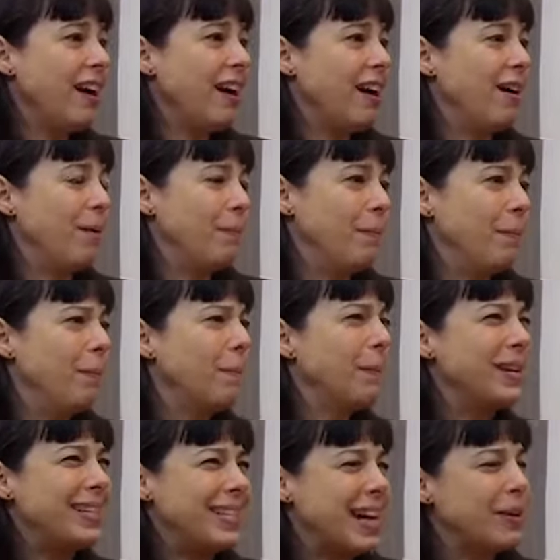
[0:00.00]

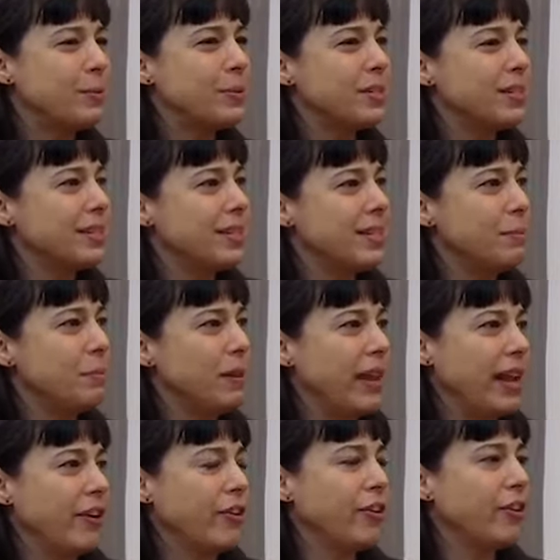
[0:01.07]
My dad was a city
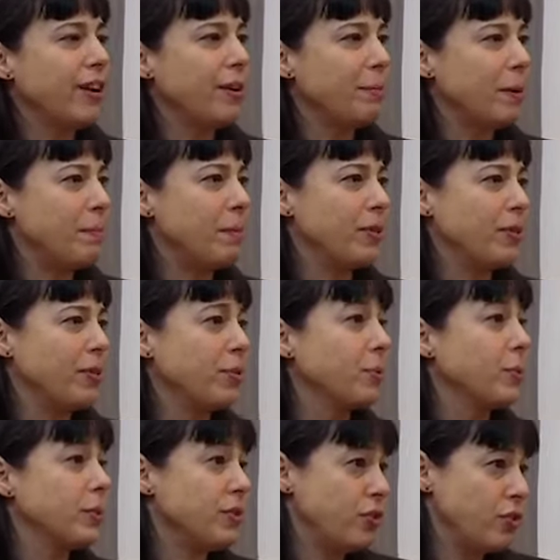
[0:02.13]
planner, and my mother
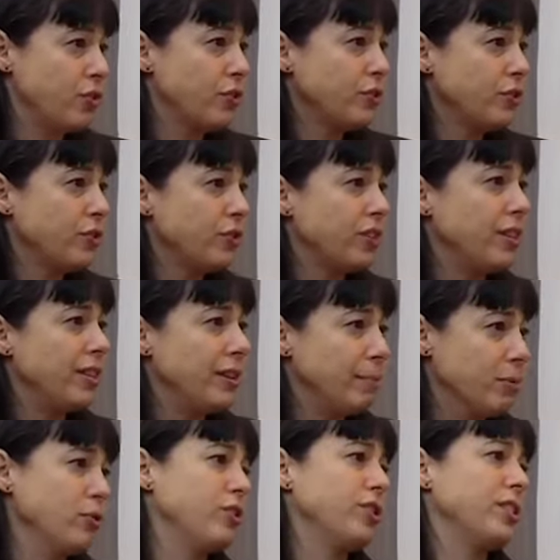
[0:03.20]
was a nurse in the
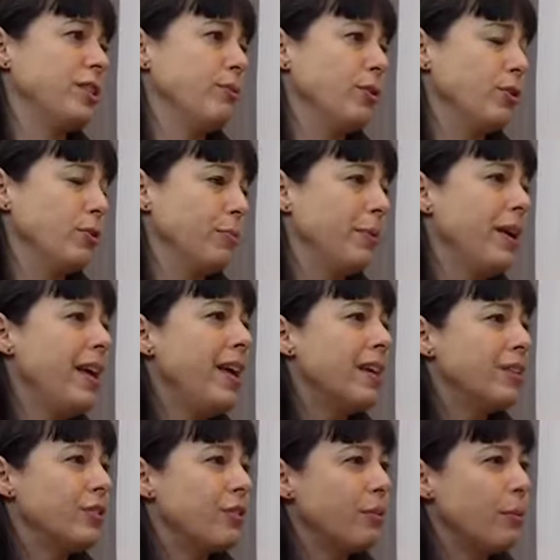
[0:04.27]
emergency room.
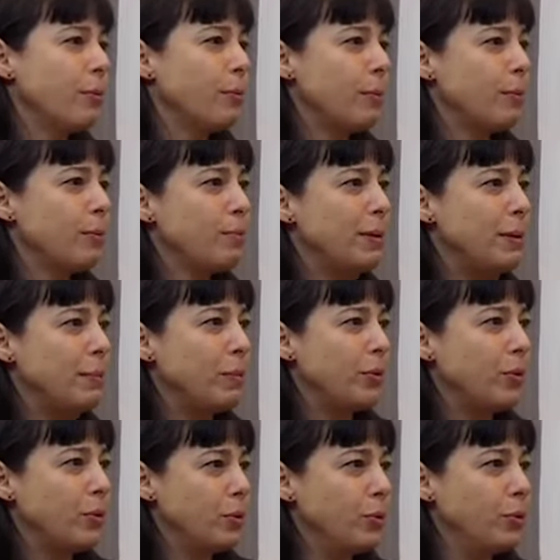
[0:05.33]
So they were both
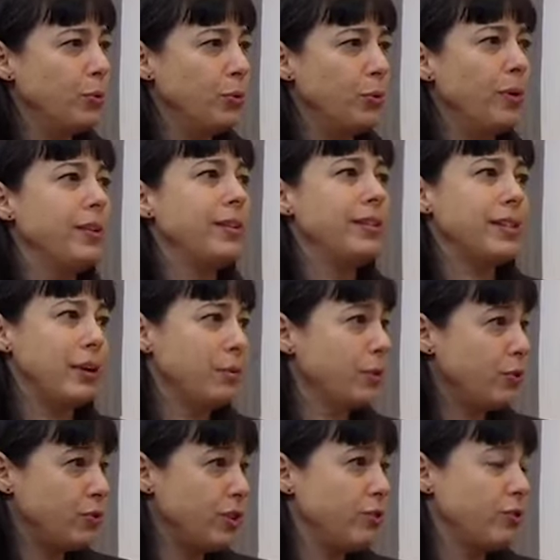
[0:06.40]
people who dealt
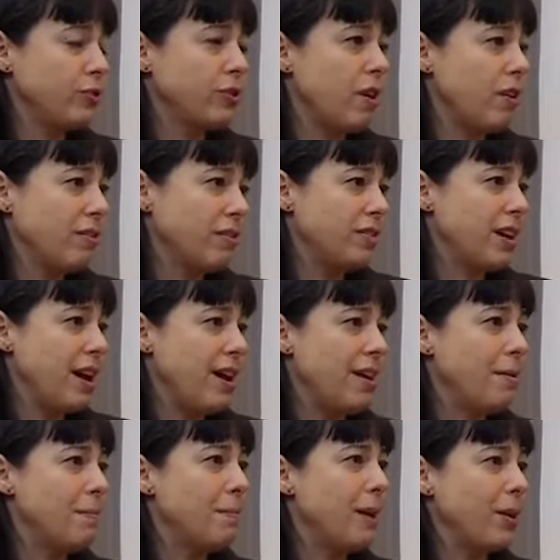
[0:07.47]
with strangers all the
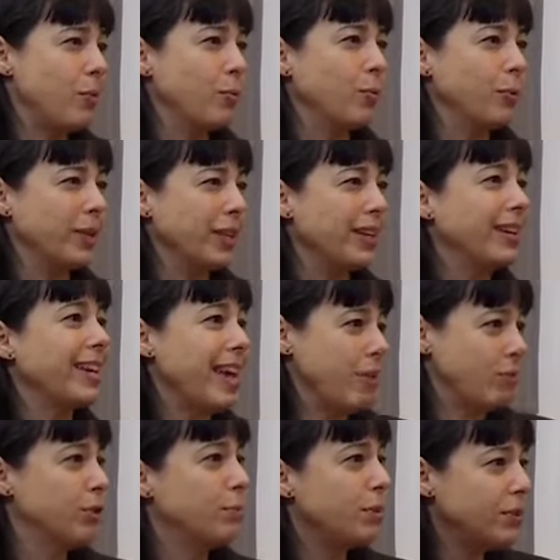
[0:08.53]
time and were really
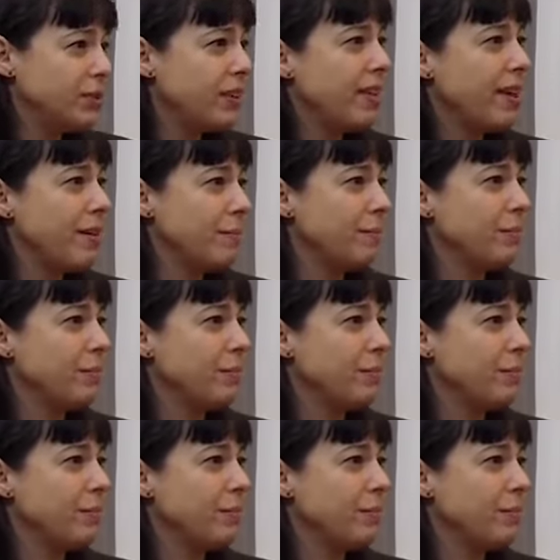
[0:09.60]
accountable to them.